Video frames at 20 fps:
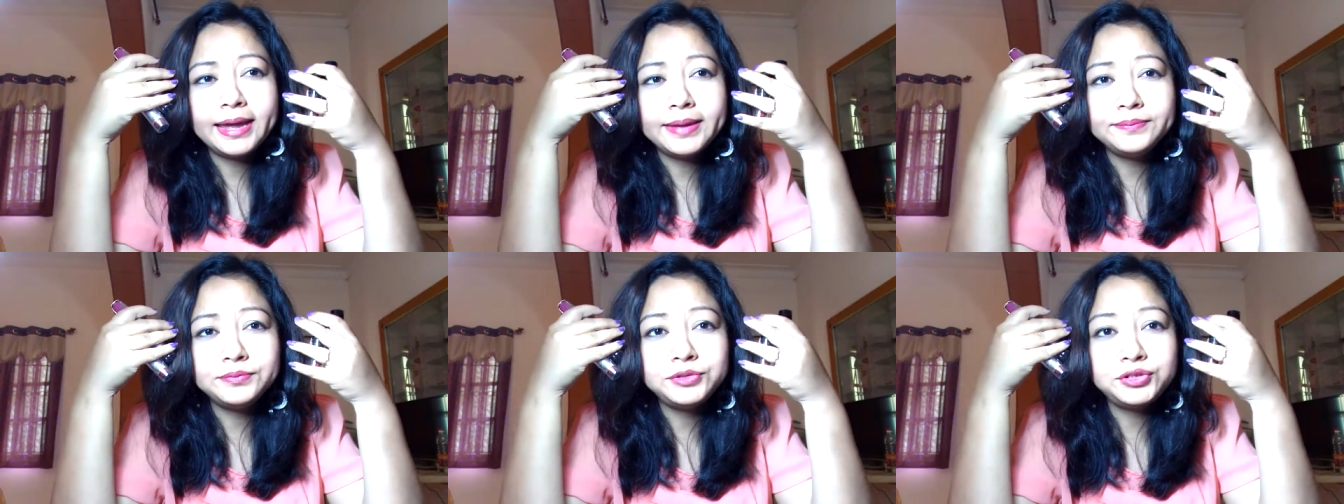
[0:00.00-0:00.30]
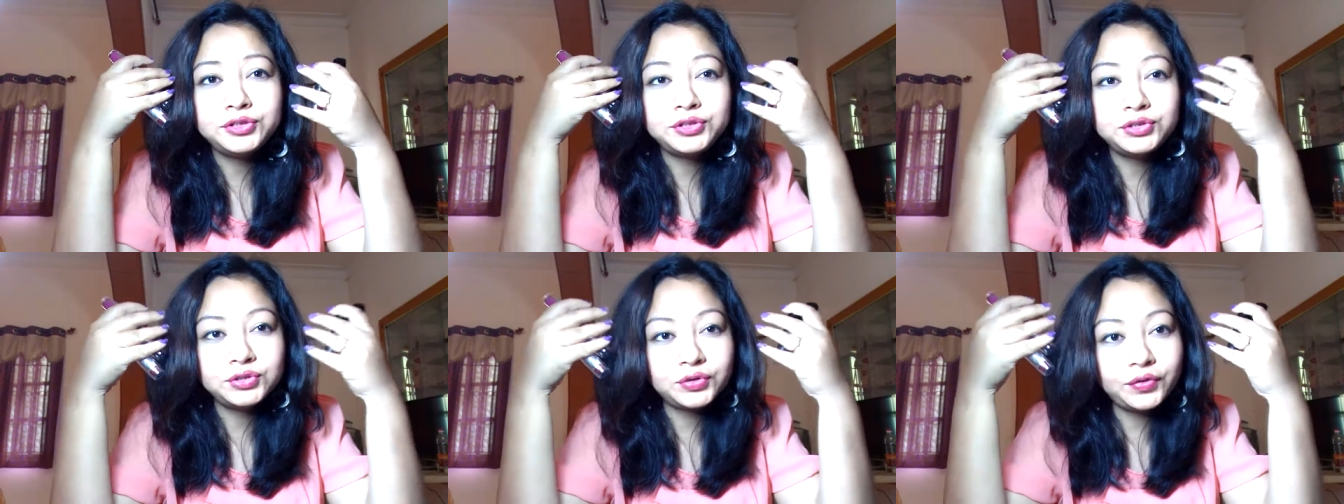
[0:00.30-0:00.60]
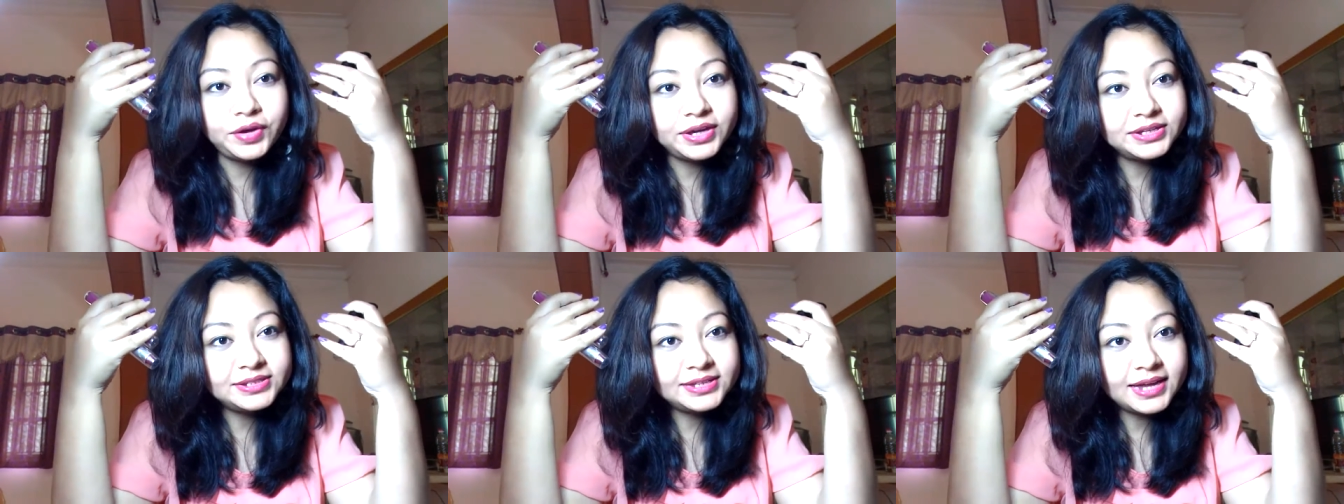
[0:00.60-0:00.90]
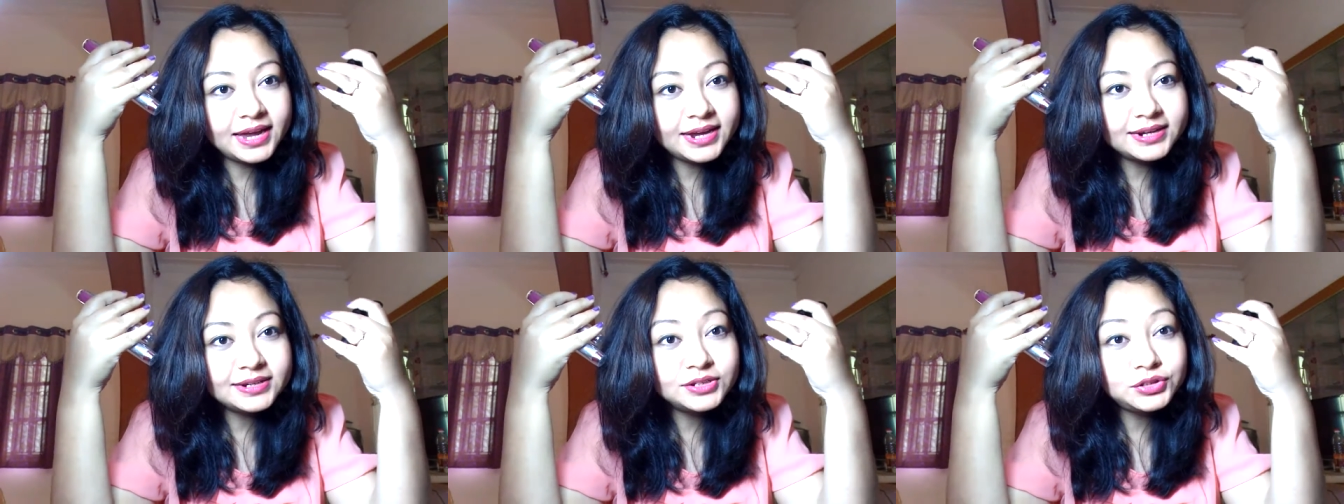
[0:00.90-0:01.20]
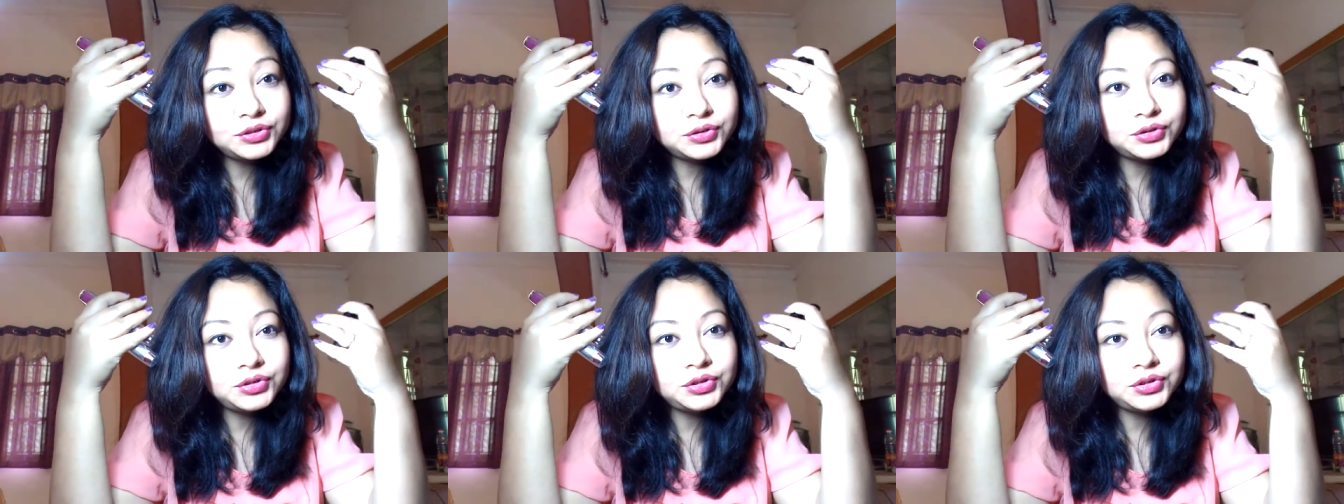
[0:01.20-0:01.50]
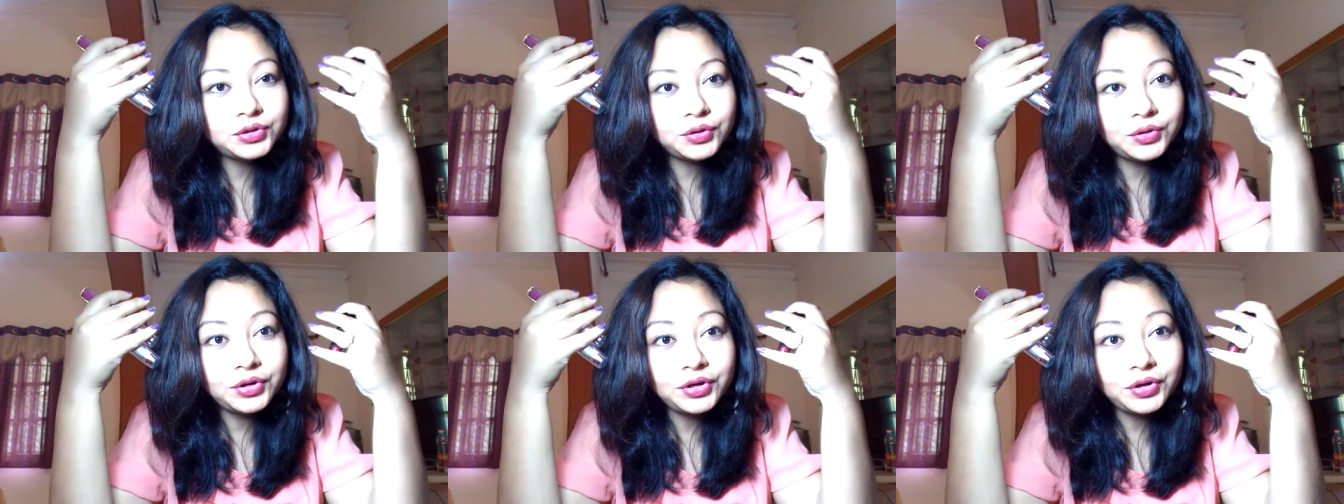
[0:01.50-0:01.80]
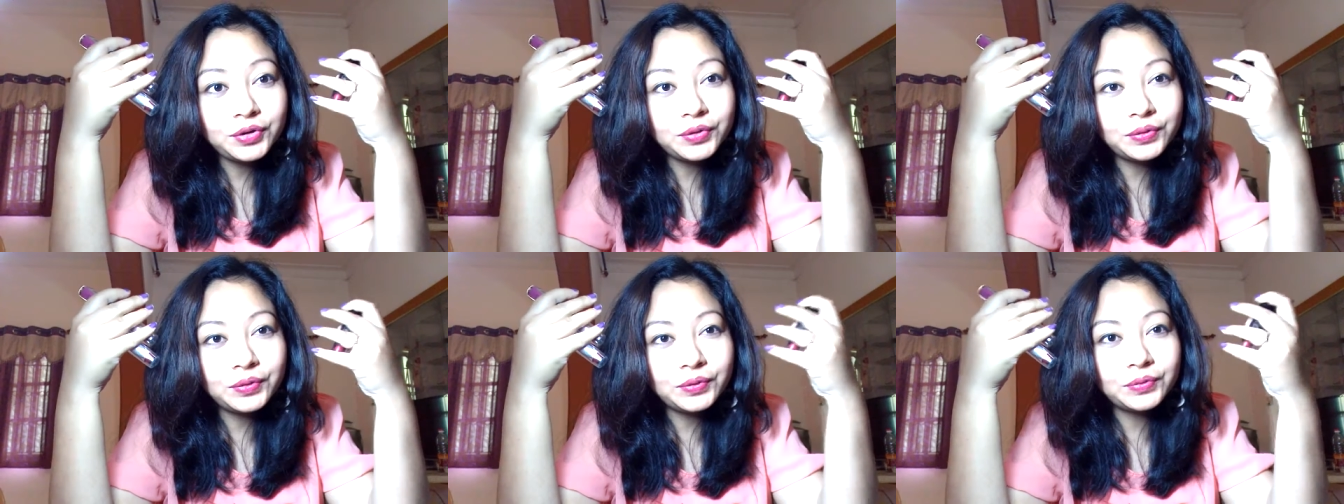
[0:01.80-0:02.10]
I'm so excited to show
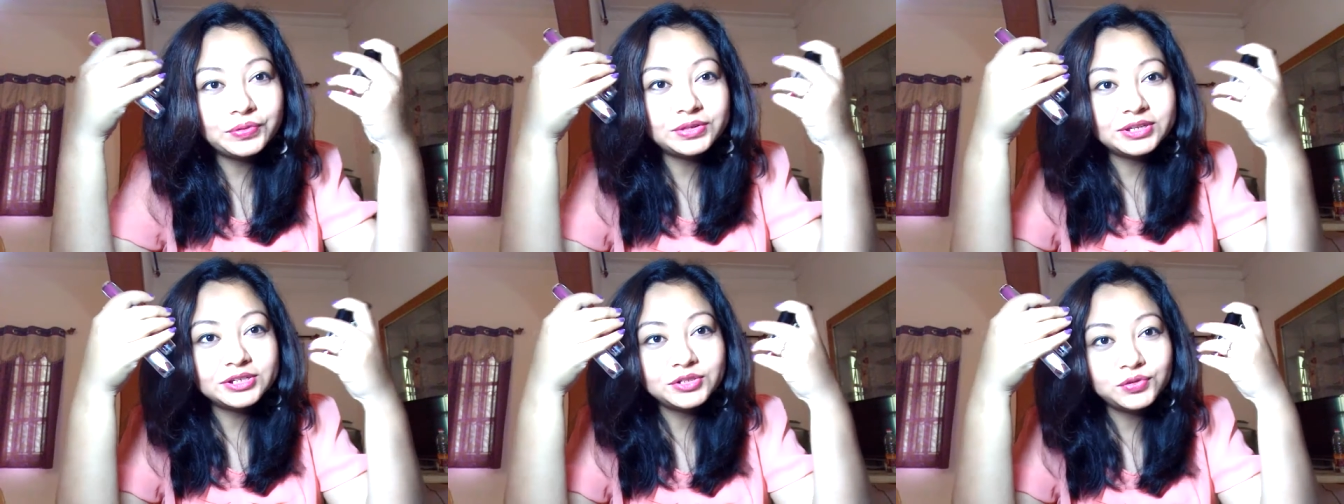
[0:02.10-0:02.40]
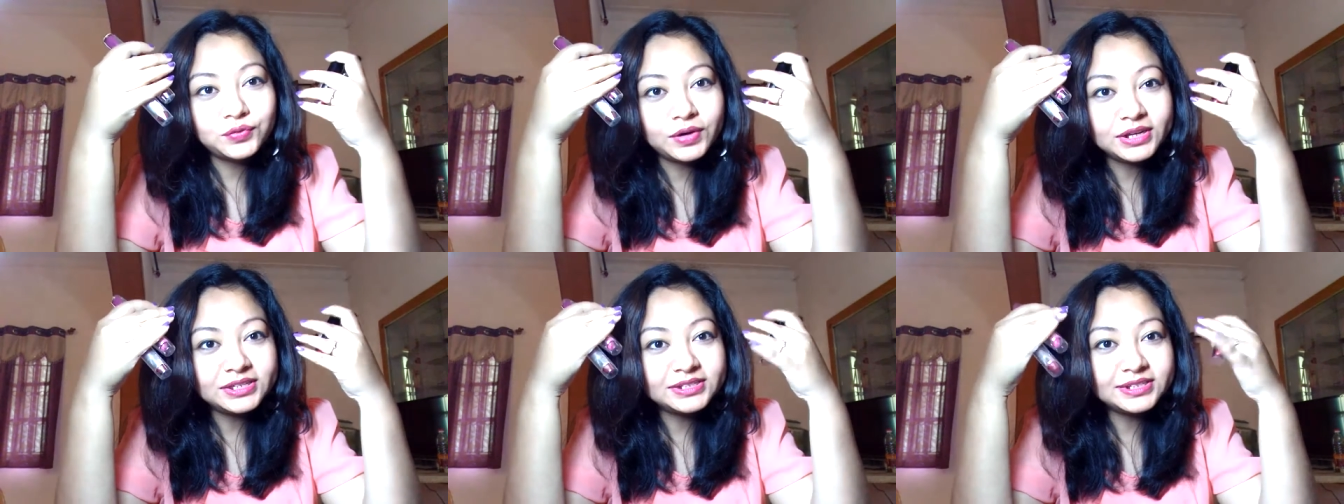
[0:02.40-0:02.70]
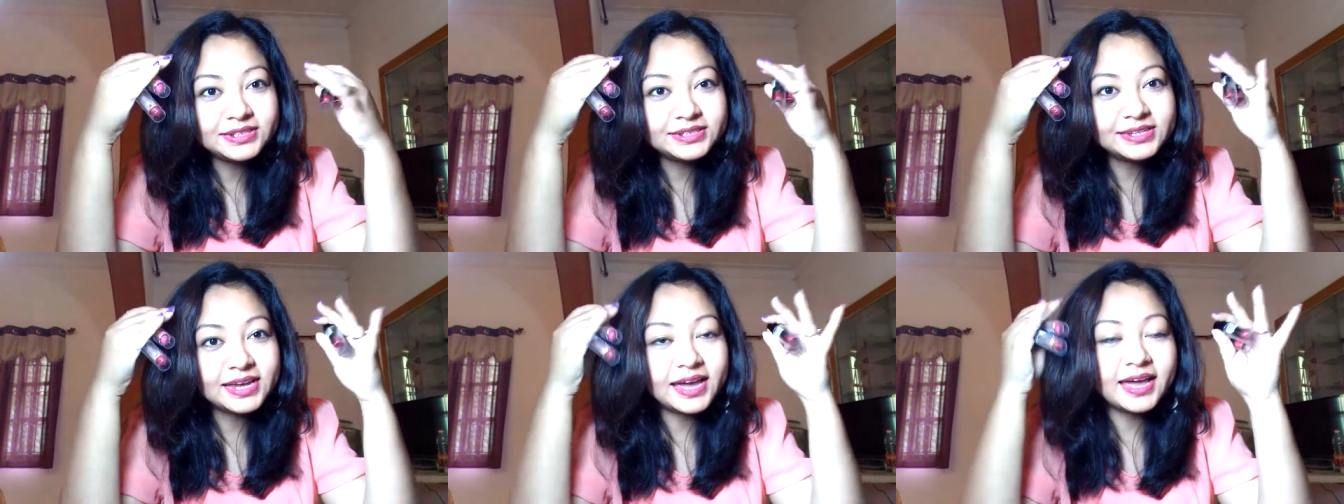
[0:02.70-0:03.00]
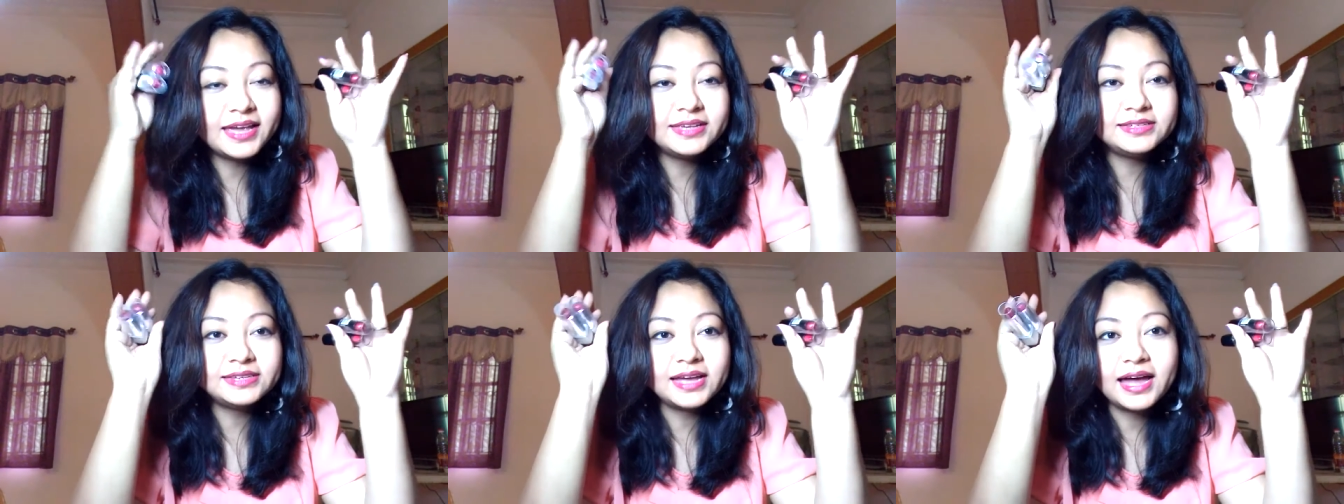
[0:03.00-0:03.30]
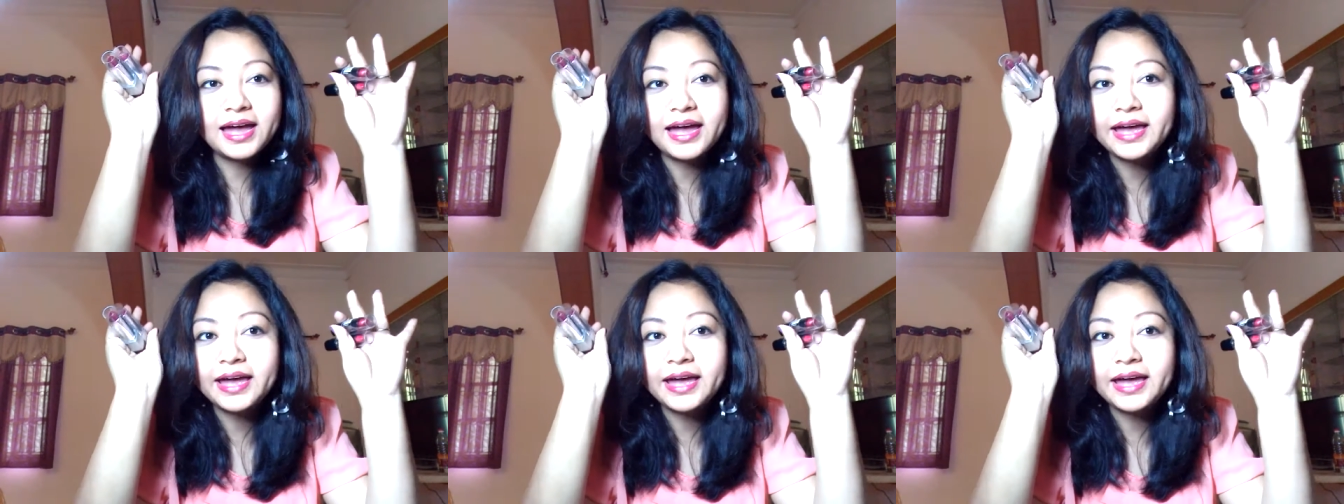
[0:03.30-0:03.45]
you the swatches, guys.